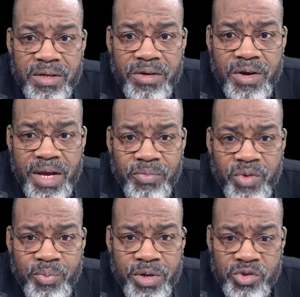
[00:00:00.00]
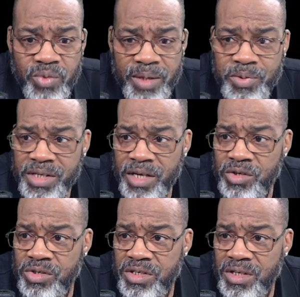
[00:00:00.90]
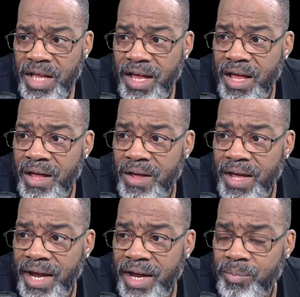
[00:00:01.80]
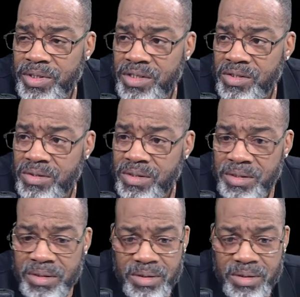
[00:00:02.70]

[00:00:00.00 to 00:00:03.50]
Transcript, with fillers: You're up 3.28%. You still, ah, I got to put this on.